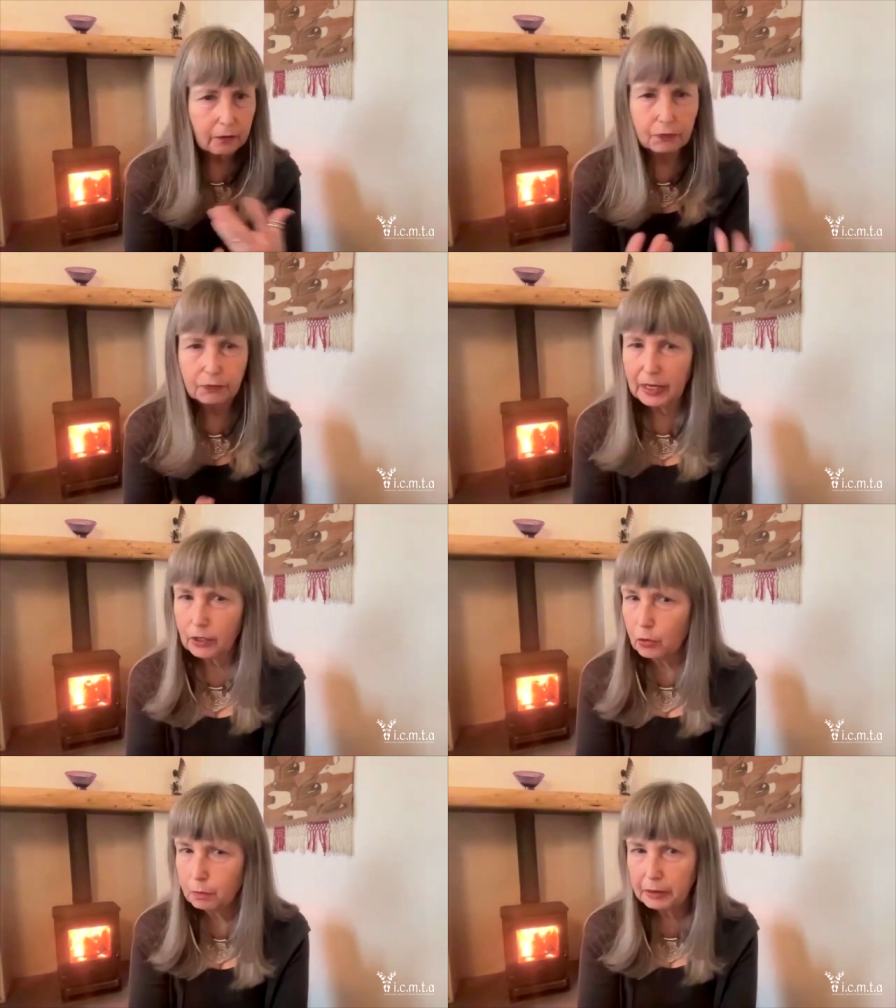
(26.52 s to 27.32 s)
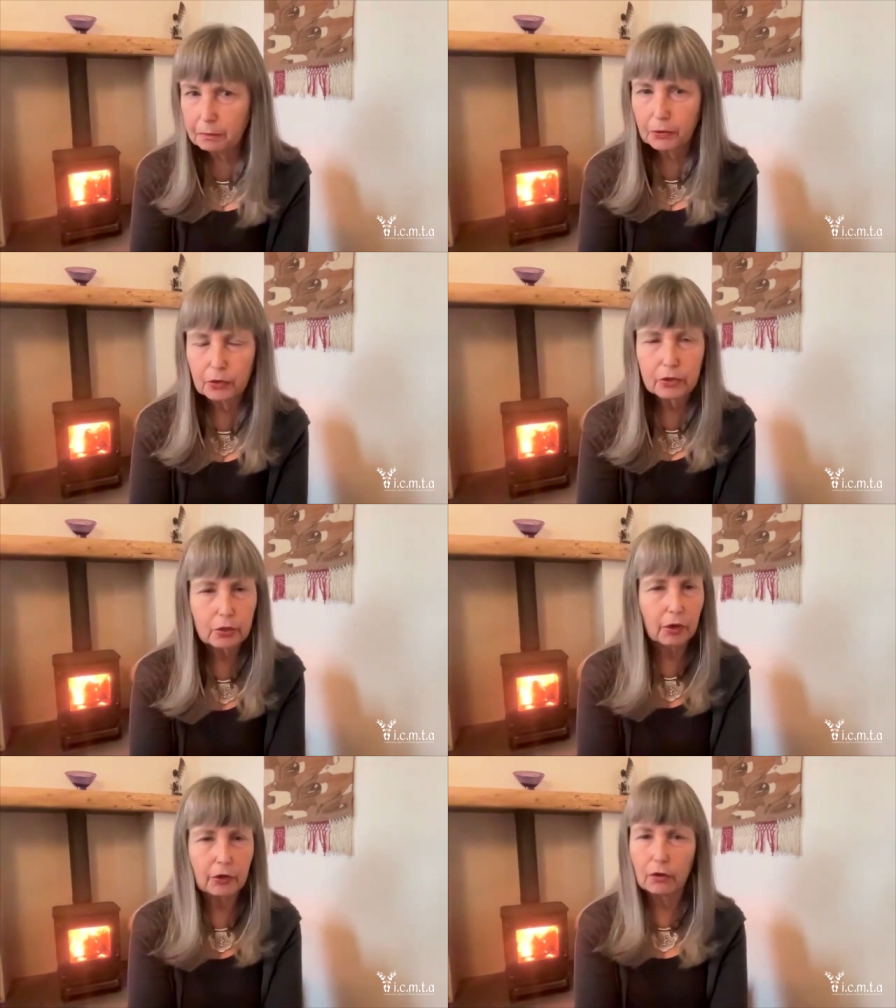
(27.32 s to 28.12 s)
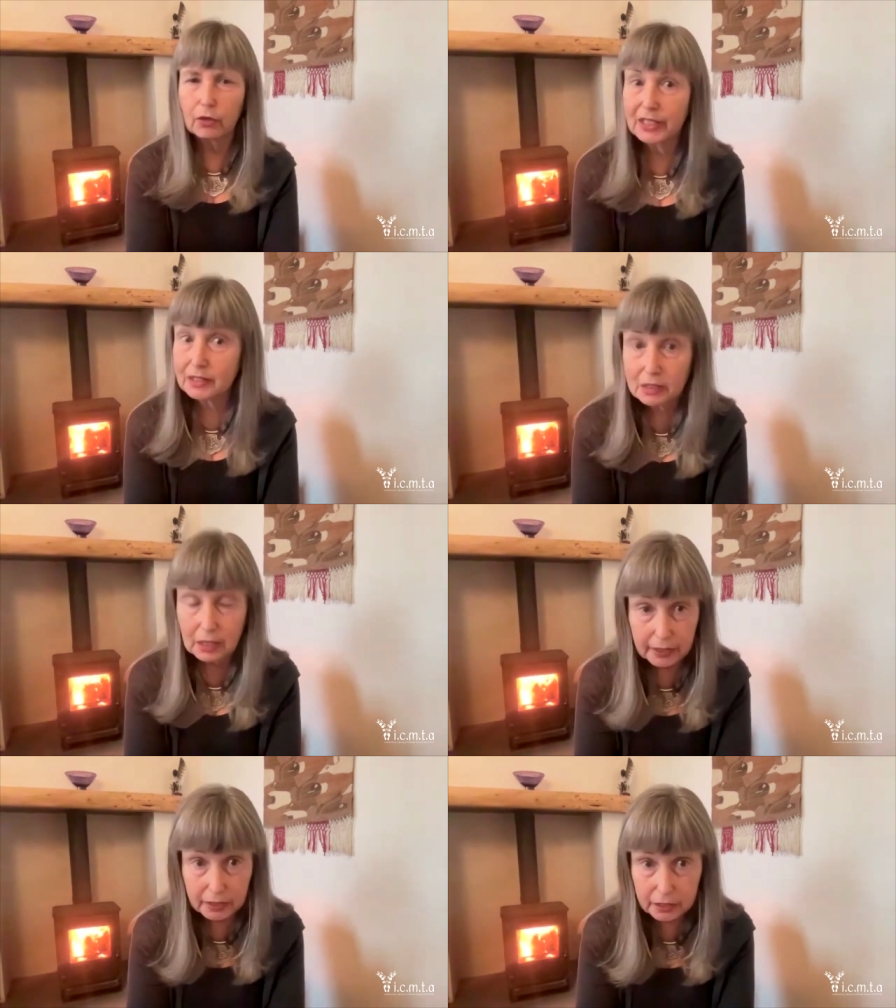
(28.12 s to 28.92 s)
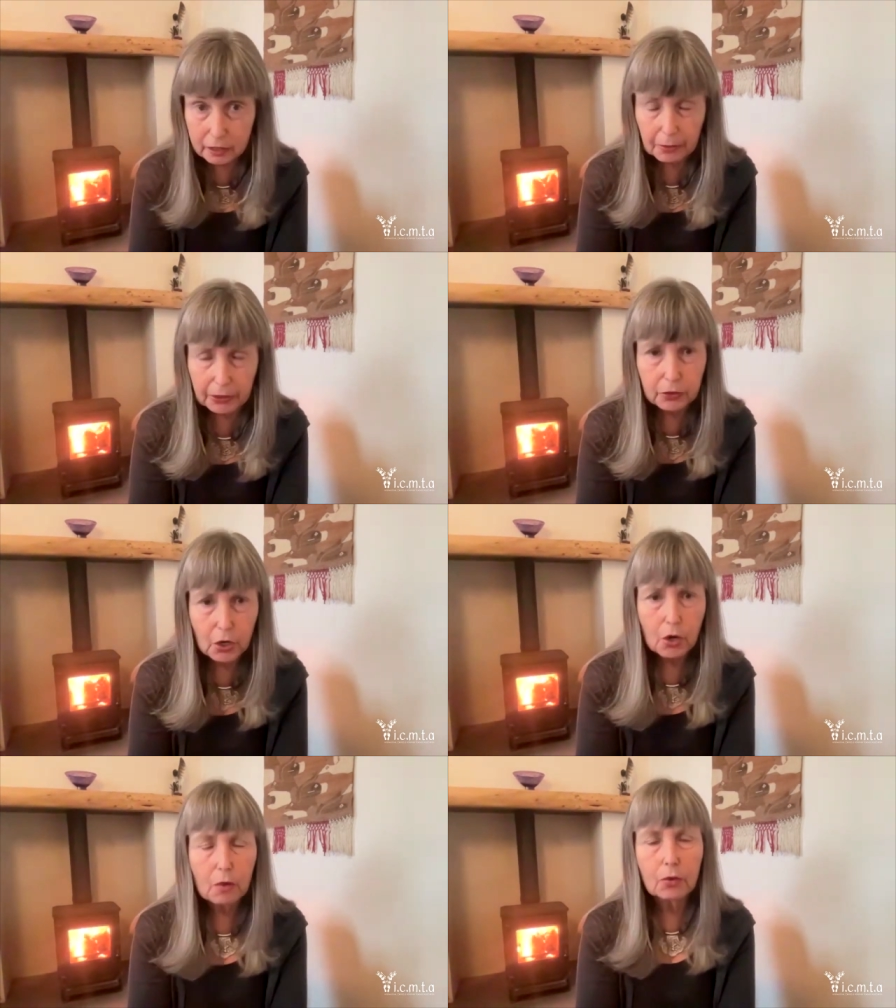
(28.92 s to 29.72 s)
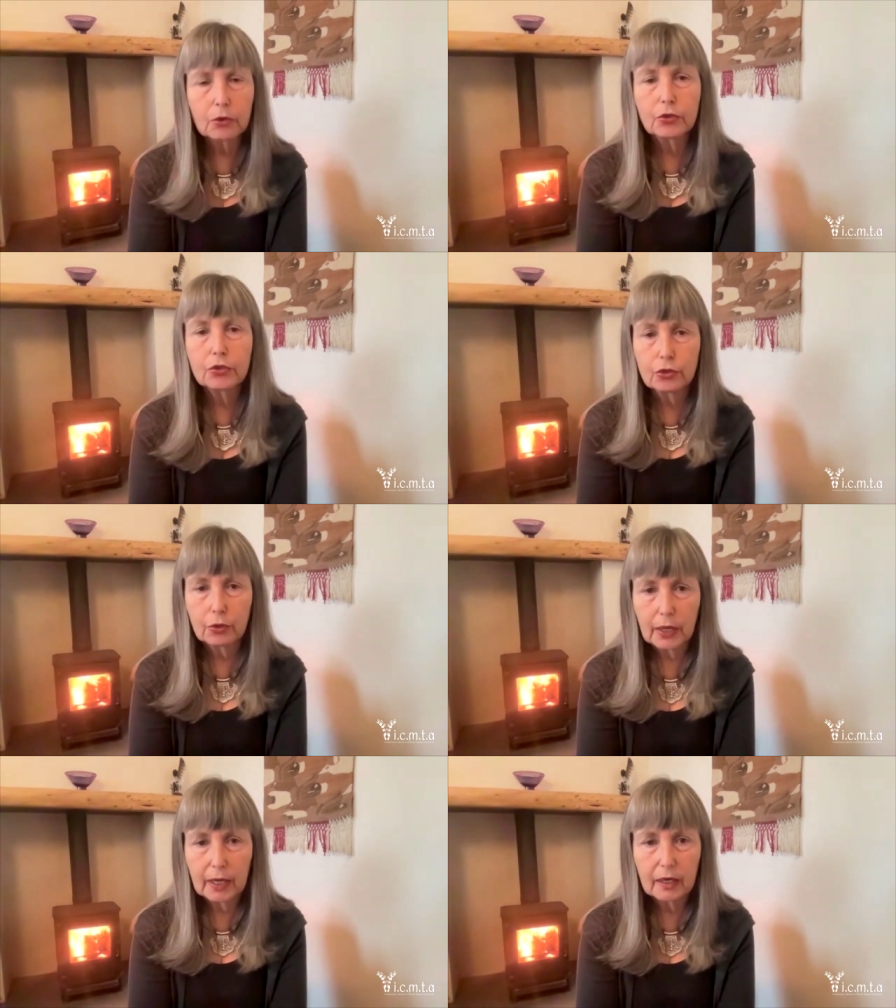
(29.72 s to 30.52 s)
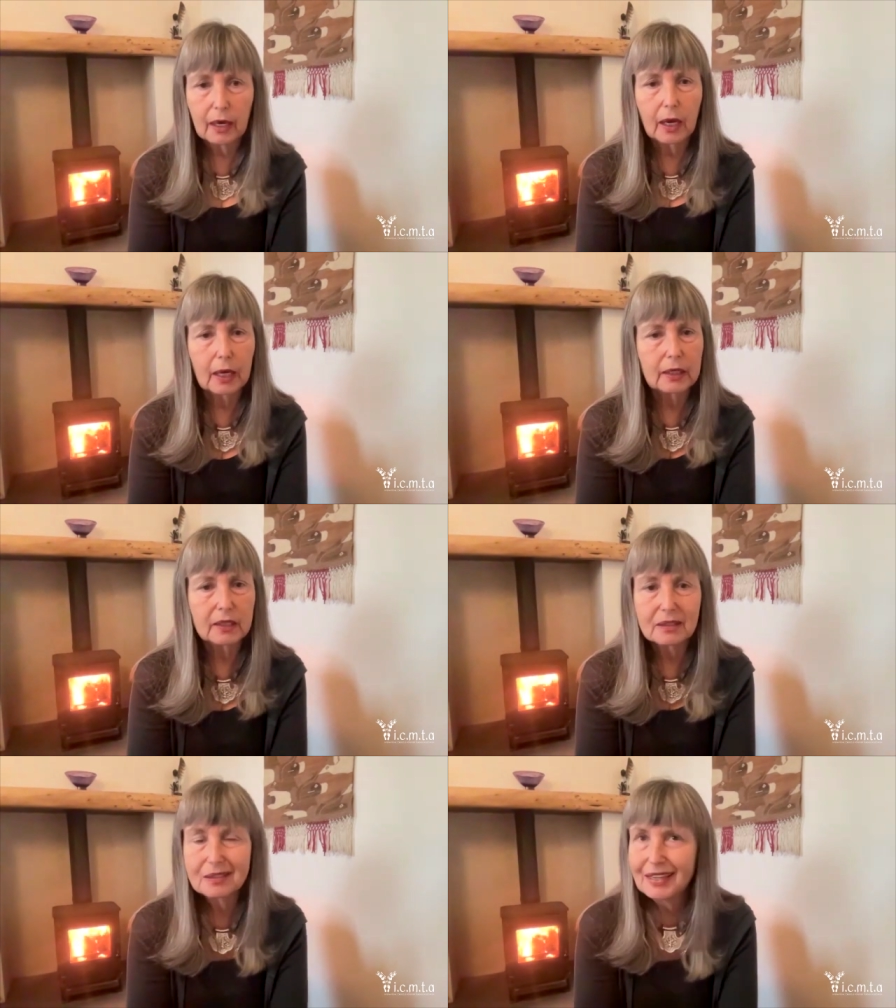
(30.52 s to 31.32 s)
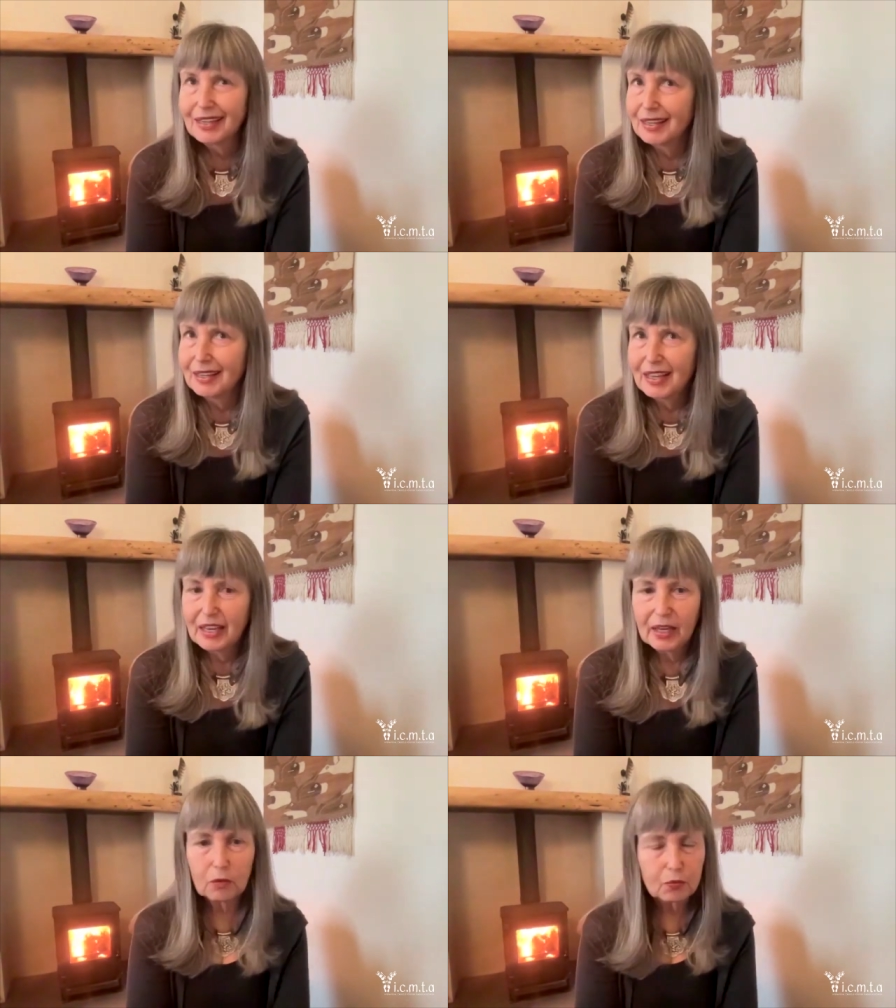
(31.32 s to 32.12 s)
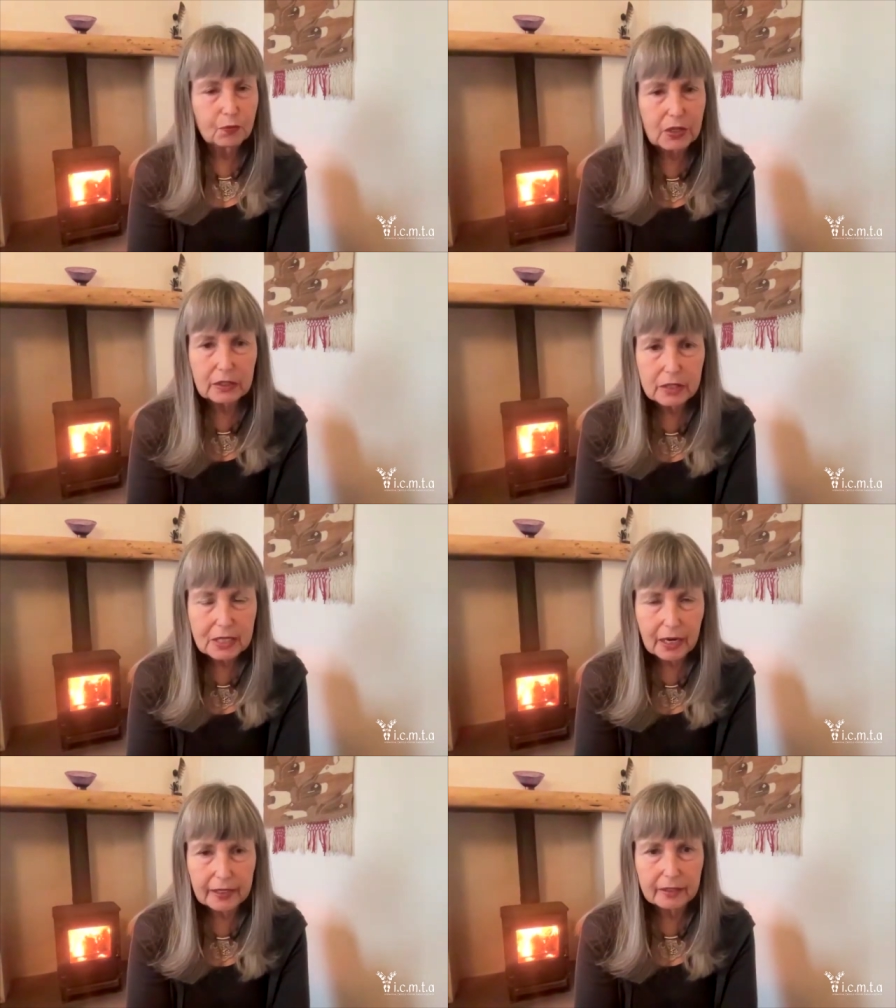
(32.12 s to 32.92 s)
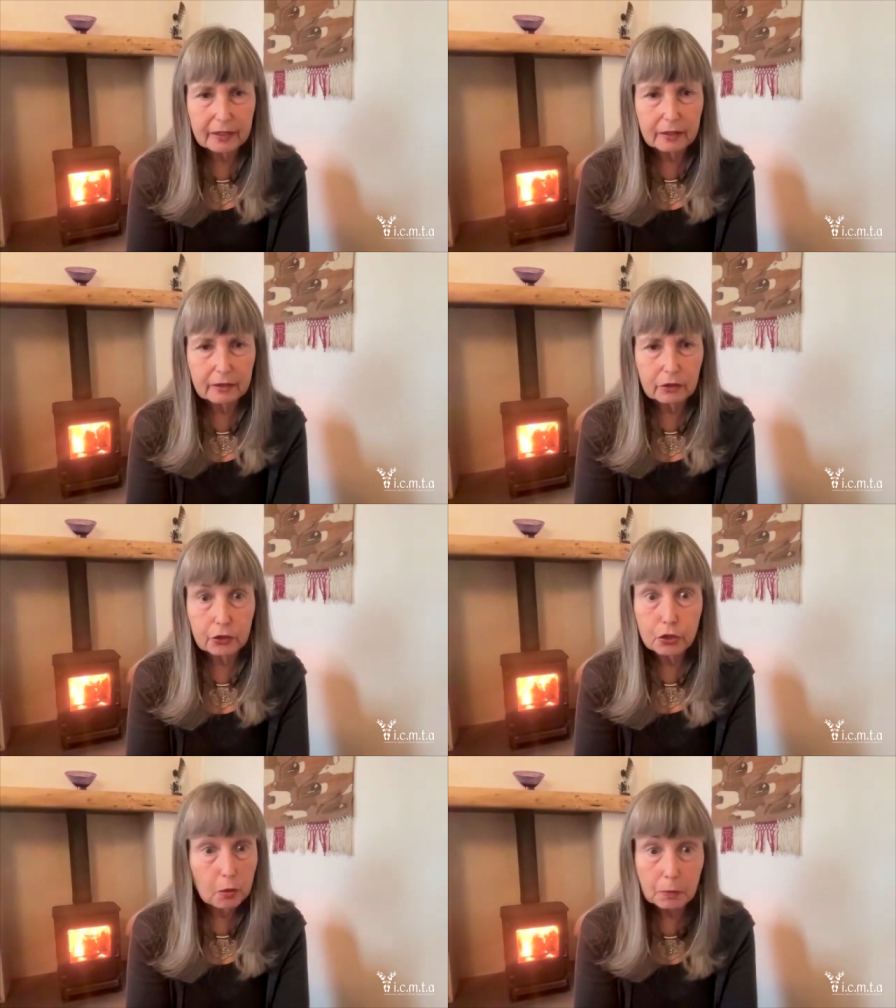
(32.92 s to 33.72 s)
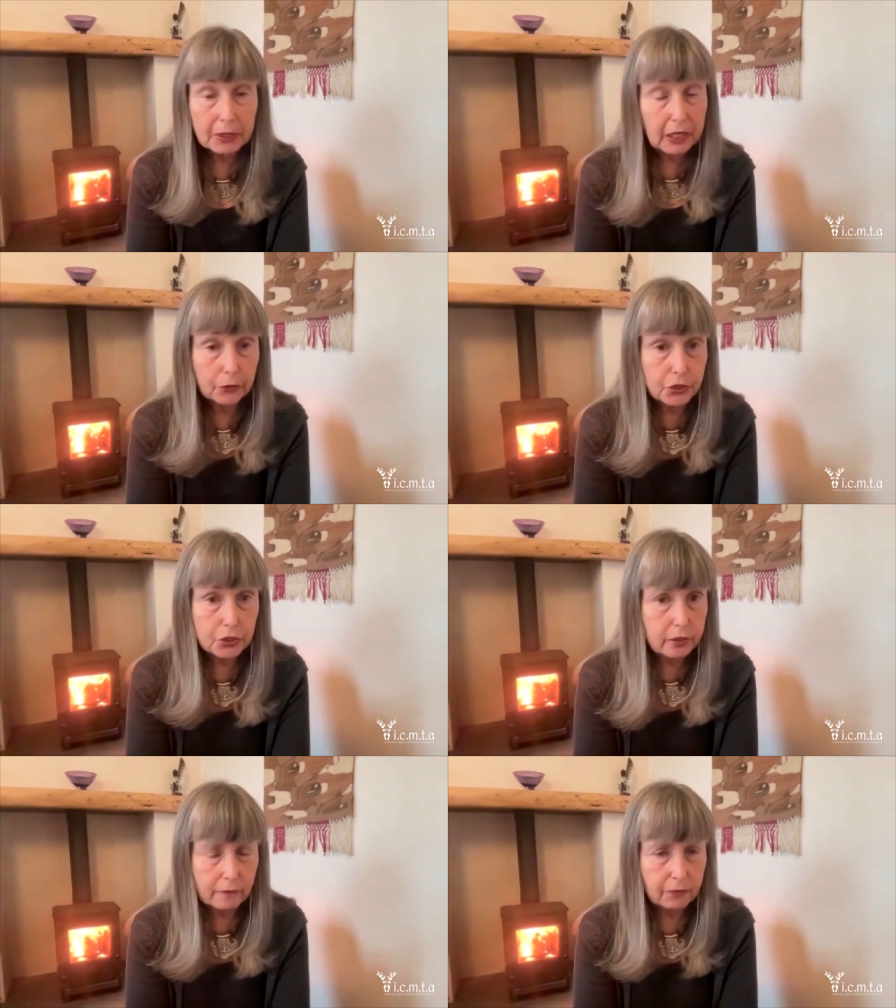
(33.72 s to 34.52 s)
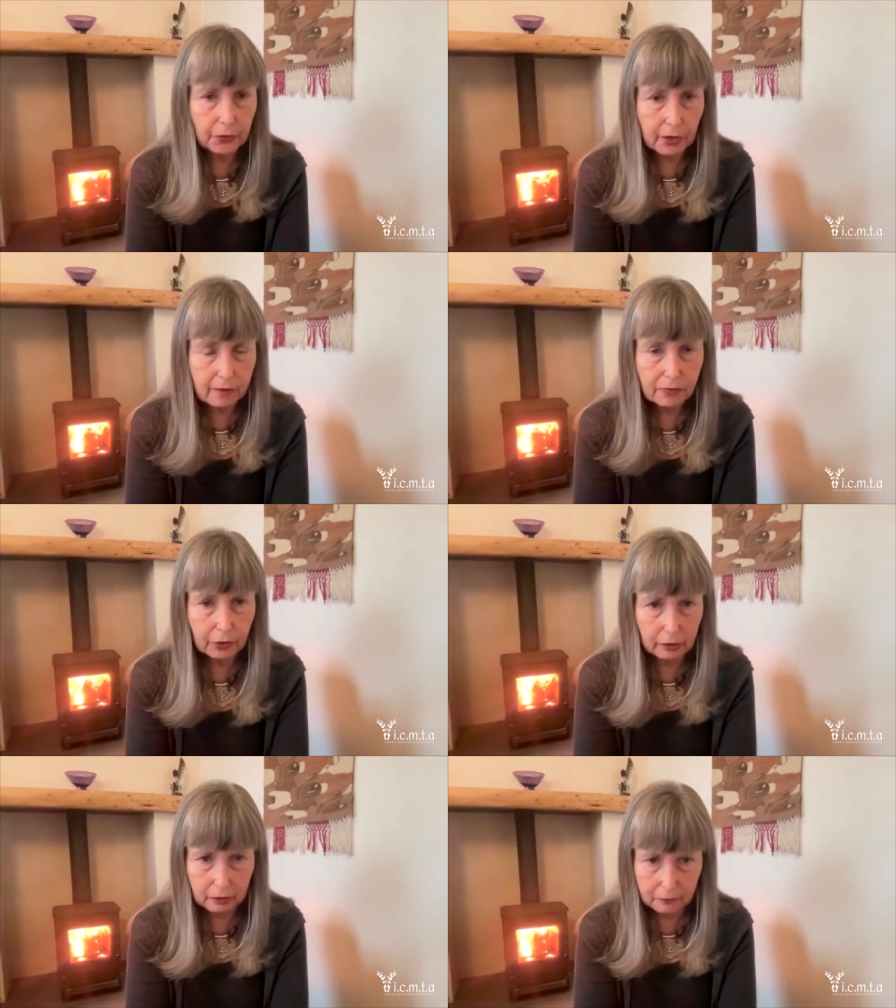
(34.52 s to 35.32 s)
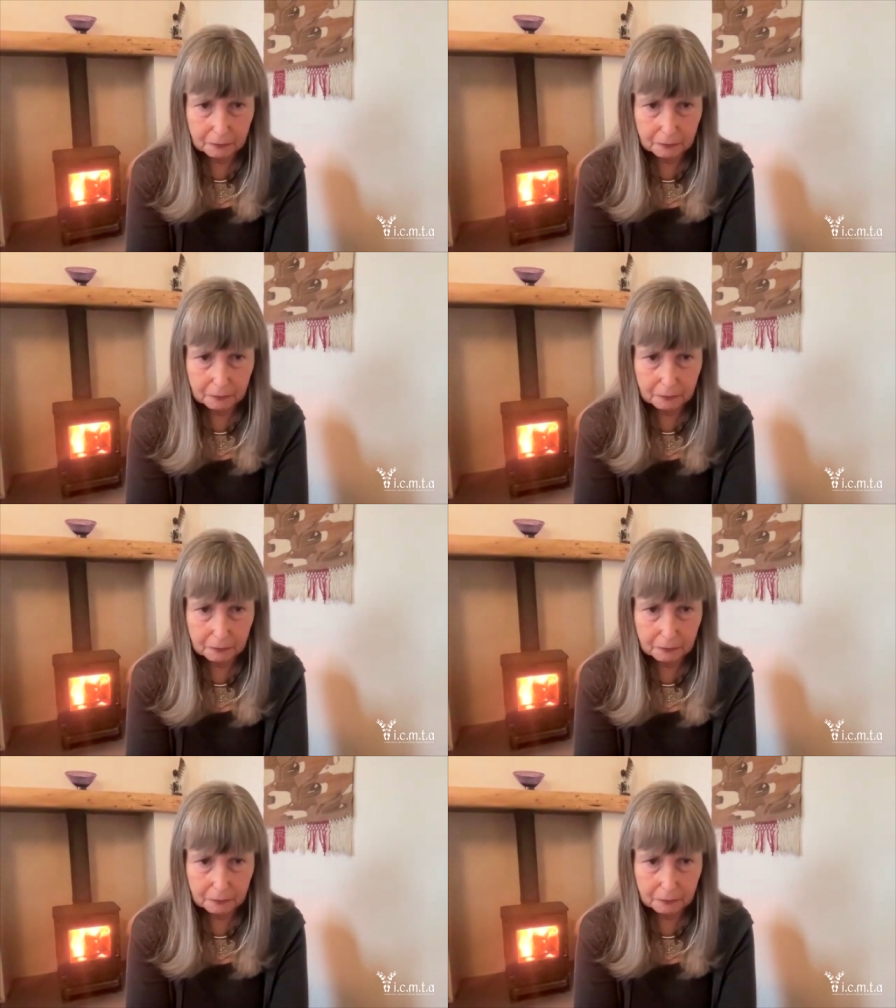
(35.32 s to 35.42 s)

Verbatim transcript: fellow people who are all excited about what you're doing, and it feels like you will be close to them forever.